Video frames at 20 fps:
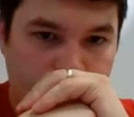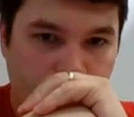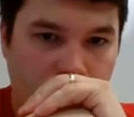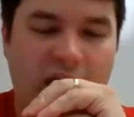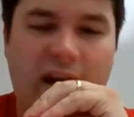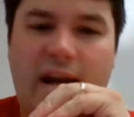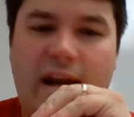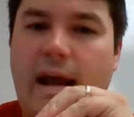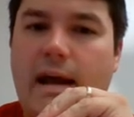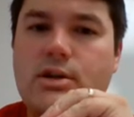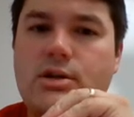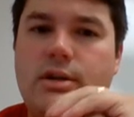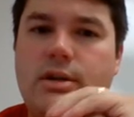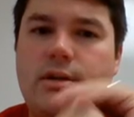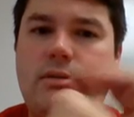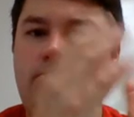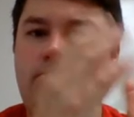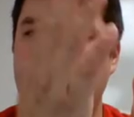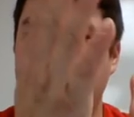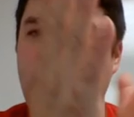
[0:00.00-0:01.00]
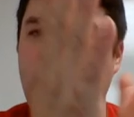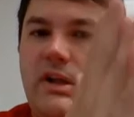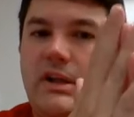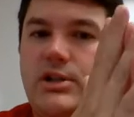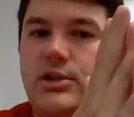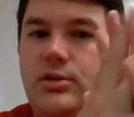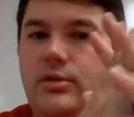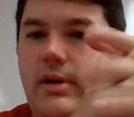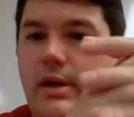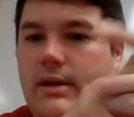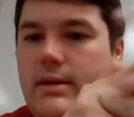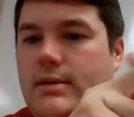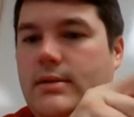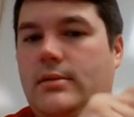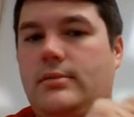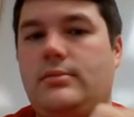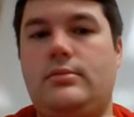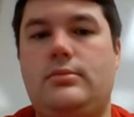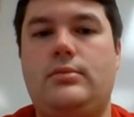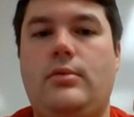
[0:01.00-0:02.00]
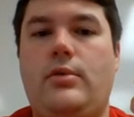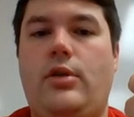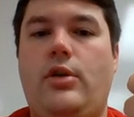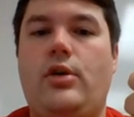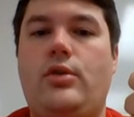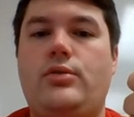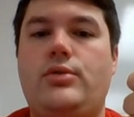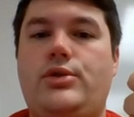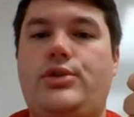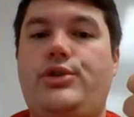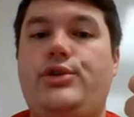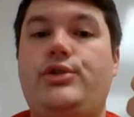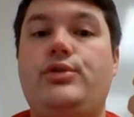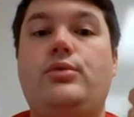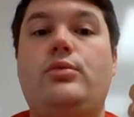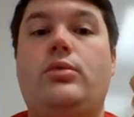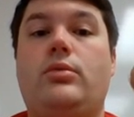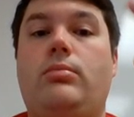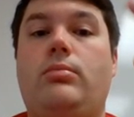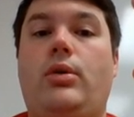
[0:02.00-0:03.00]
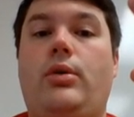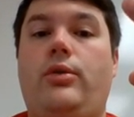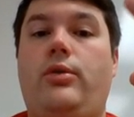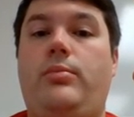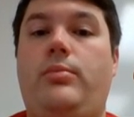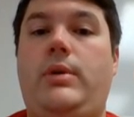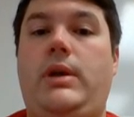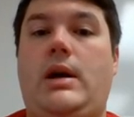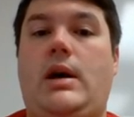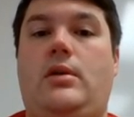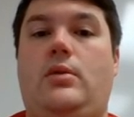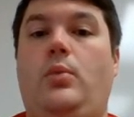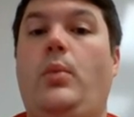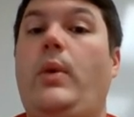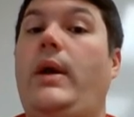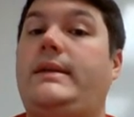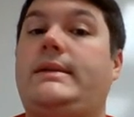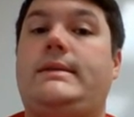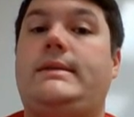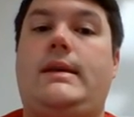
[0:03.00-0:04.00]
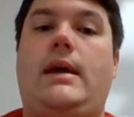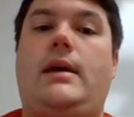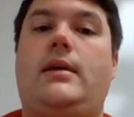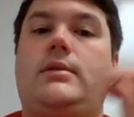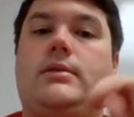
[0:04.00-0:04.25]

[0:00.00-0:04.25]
And actually, let's do this. Those 2 will both be on Wednesday.